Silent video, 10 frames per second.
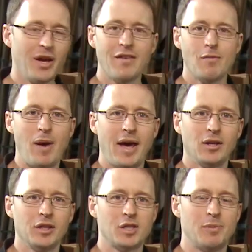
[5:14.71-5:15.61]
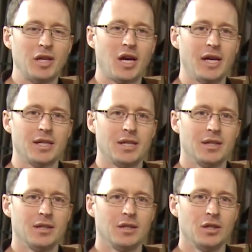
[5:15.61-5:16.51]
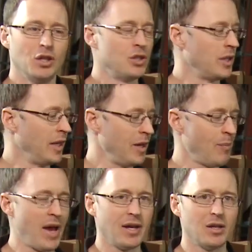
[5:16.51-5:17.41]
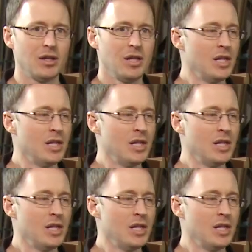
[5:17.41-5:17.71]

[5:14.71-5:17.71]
we have a panel that's been cut to the hip angle